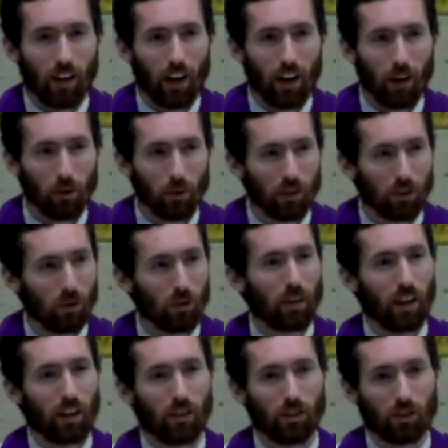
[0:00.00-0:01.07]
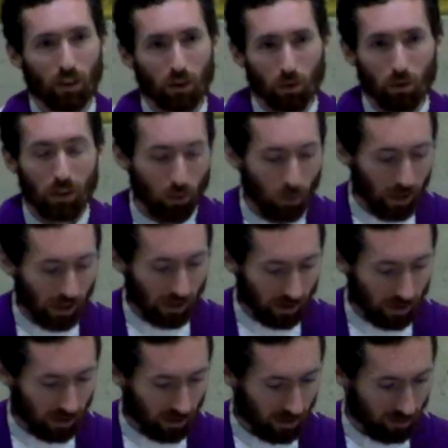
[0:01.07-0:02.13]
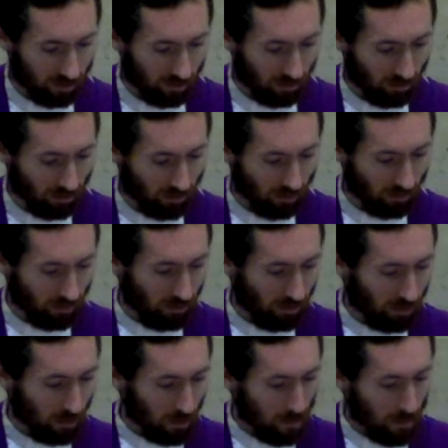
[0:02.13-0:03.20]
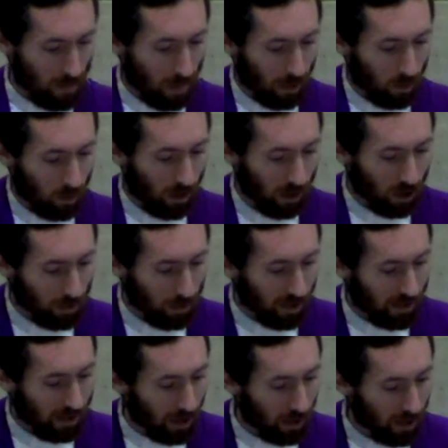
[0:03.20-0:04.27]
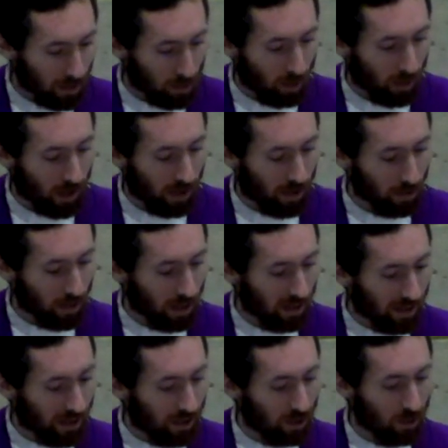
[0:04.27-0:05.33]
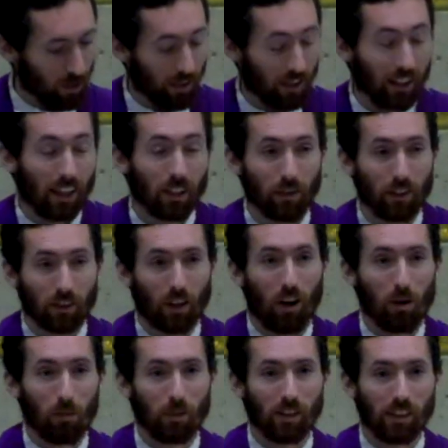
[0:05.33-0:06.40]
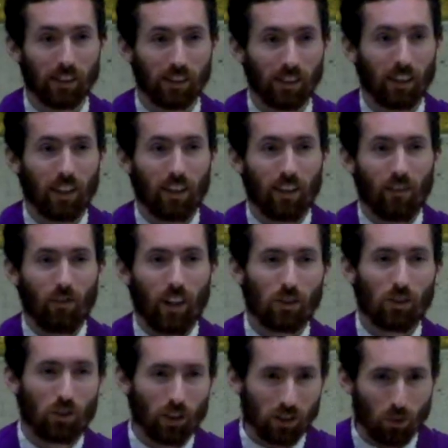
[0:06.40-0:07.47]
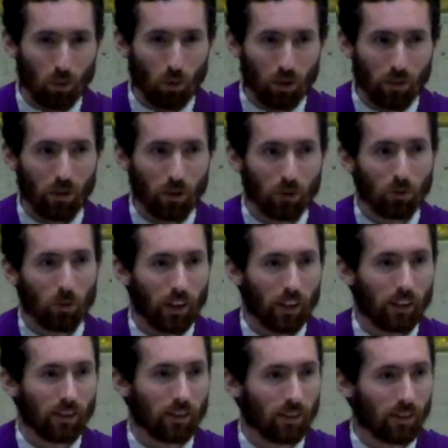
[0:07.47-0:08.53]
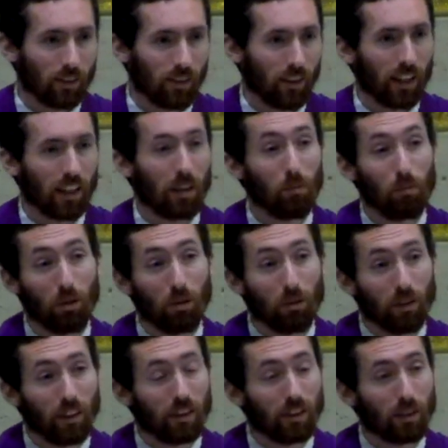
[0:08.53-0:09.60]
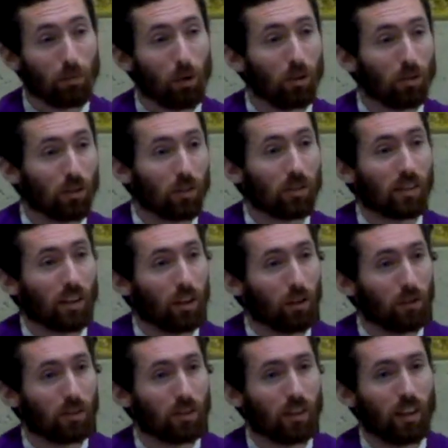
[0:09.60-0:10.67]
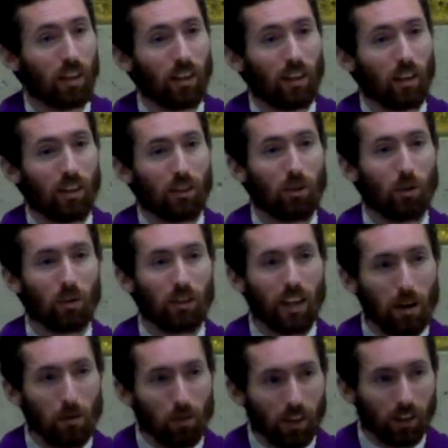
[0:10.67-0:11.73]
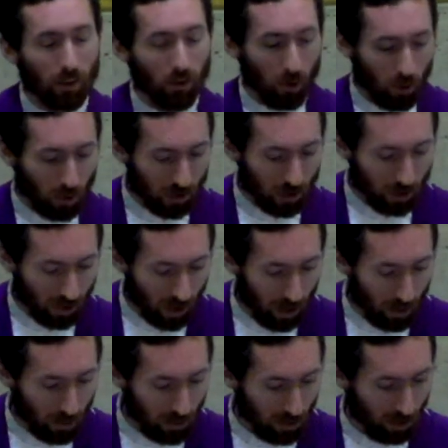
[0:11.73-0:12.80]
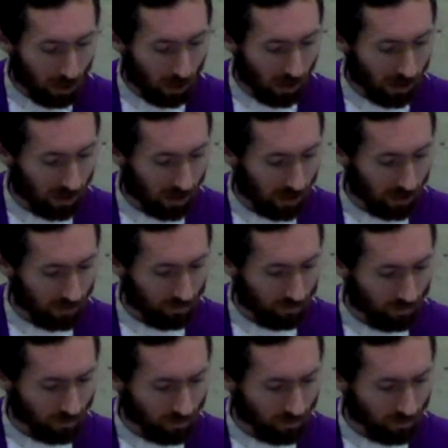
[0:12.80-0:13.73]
Now, how do we do that in just 3 weeks? Well, I hope the daring prayer that I'm going to teach you at the end of this homily is just one of those ways that can beautifully dispose ourselves to enabling the Lord to come to us.